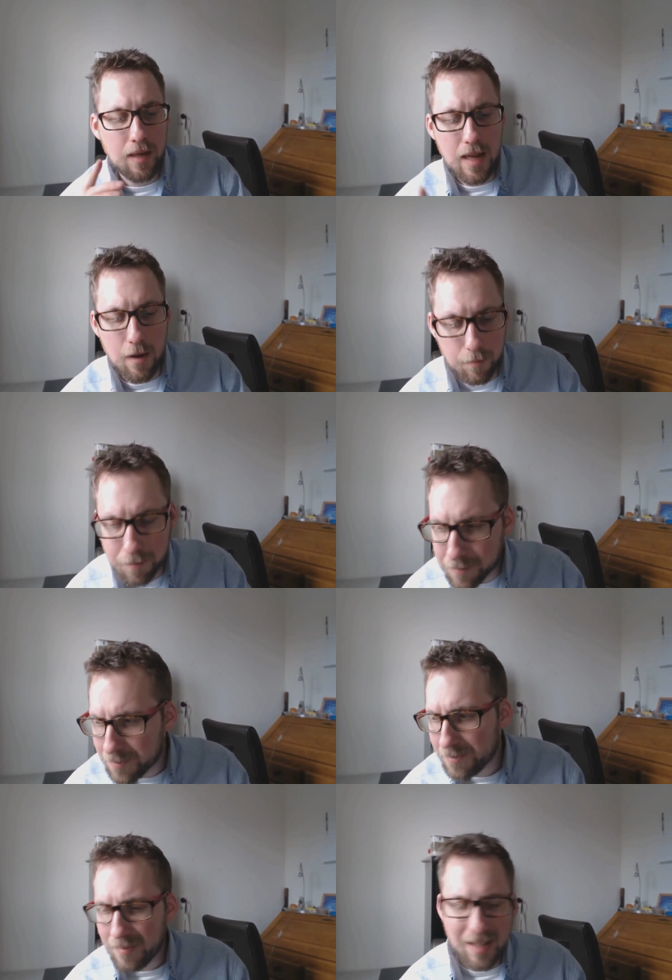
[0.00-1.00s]
Now,
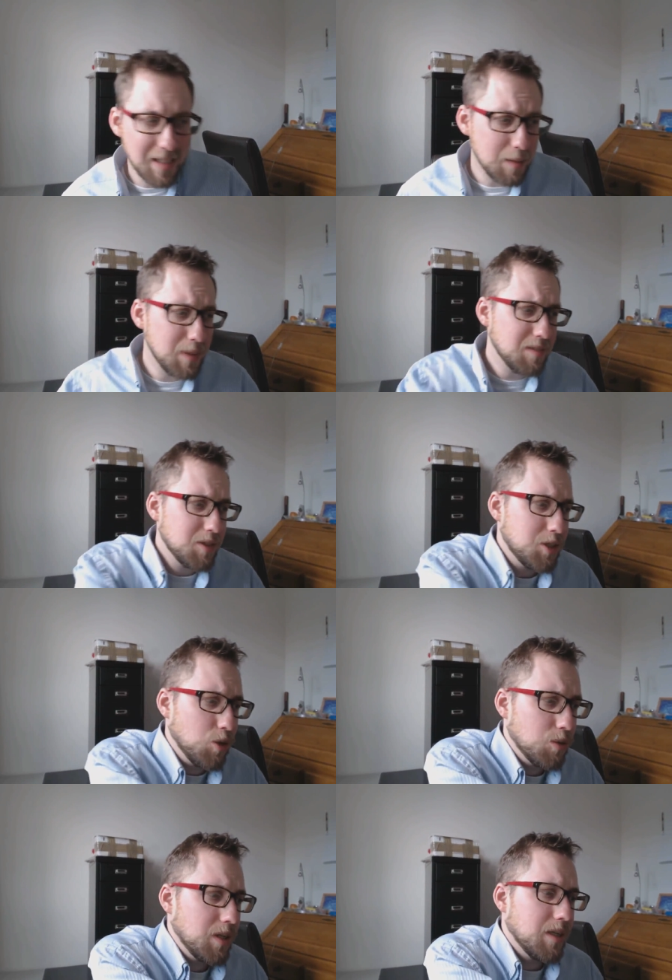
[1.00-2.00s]
a little bit of a
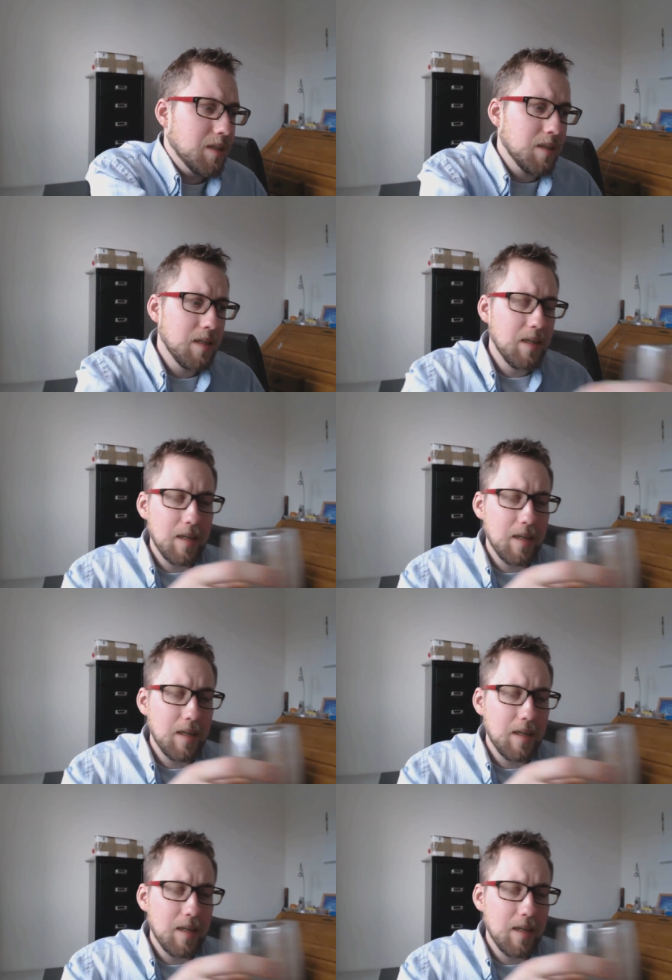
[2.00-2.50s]
story here.